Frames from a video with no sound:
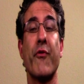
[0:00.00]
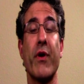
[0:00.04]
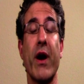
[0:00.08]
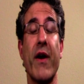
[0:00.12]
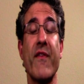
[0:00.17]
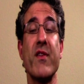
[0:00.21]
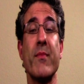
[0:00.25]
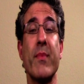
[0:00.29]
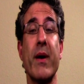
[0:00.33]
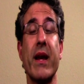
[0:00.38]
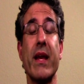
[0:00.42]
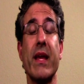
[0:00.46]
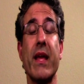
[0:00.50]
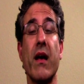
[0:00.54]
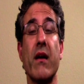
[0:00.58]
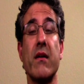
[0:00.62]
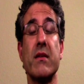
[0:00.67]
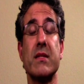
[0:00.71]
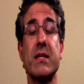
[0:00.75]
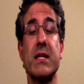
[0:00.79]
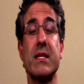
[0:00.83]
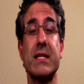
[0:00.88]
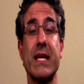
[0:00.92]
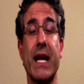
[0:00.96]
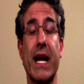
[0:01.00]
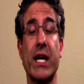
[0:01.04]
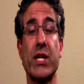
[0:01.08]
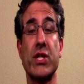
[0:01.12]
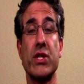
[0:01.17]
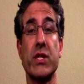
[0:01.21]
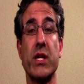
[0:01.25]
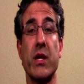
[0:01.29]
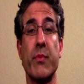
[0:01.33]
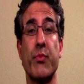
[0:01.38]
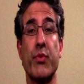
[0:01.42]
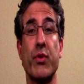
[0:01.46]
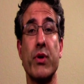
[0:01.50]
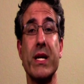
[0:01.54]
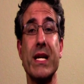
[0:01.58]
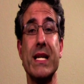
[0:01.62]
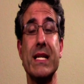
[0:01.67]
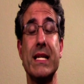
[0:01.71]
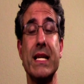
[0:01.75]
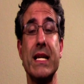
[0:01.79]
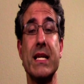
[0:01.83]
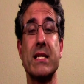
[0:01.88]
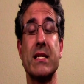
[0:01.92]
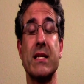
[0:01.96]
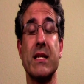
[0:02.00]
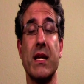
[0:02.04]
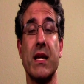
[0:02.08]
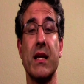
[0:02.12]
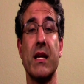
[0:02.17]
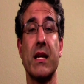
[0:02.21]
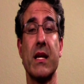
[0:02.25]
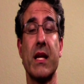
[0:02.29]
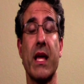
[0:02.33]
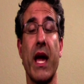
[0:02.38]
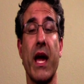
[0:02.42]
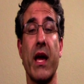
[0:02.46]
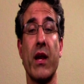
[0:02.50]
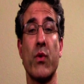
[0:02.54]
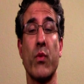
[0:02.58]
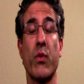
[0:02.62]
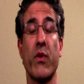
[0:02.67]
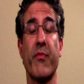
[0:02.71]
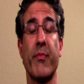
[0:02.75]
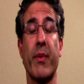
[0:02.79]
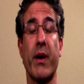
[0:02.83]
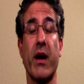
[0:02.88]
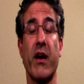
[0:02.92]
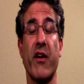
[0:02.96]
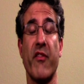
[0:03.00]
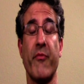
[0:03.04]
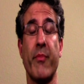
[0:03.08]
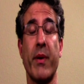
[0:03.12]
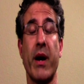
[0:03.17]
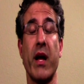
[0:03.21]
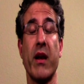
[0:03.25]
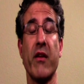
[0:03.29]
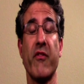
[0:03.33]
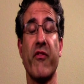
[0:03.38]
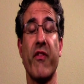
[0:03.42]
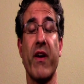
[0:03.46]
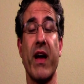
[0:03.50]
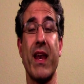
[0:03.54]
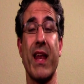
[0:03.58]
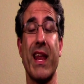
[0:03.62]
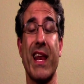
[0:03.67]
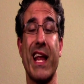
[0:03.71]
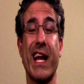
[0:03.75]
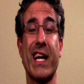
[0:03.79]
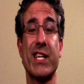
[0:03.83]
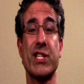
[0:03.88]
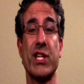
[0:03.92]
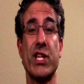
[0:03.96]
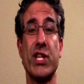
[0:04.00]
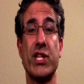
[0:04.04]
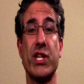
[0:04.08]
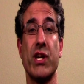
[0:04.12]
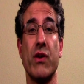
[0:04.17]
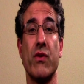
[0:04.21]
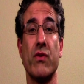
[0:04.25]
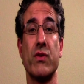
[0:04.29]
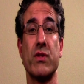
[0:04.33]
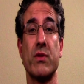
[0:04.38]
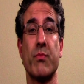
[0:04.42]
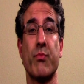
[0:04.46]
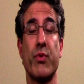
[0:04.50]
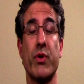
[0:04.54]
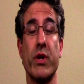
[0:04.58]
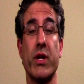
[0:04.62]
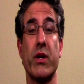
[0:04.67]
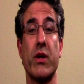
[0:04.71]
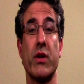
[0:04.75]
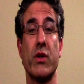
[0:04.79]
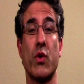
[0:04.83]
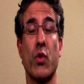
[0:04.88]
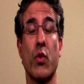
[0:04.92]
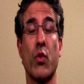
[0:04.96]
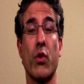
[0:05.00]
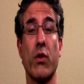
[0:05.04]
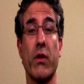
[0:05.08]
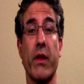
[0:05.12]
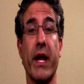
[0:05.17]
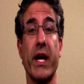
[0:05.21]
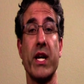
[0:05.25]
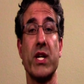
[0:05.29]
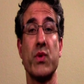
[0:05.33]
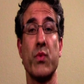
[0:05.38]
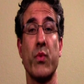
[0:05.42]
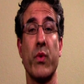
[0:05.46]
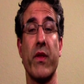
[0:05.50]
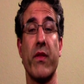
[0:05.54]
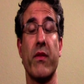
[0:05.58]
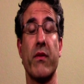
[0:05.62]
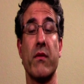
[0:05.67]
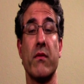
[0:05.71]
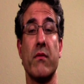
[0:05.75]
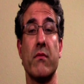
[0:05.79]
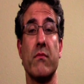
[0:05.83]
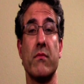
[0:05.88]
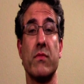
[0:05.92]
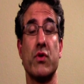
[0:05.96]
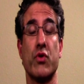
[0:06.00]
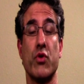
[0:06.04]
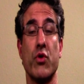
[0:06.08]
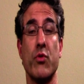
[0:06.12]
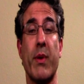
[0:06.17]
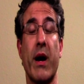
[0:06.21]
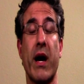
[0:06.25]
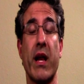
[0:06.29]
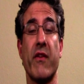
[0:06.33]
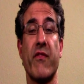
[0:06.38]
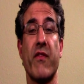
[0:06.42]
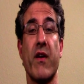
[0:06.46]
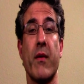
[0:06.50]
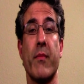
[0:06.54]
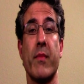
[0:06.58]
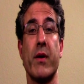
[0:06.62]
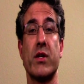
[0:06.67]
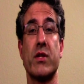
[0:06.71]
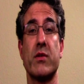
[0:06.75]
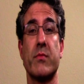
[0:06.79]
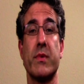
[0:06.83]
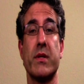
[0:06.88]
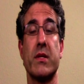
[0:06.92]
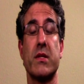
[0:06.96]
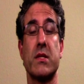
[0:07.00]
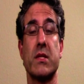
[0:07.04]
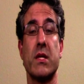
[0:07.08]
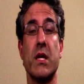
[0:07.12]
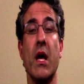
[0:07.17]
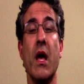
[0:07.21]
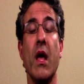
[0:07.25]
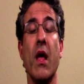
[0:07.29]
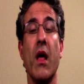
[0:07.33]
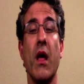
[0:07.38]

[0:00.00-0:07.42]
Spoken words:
For everybody else, it's actually a pretty decent indicator of body fat and actually shows a pretty good correlation with true body fat measurements.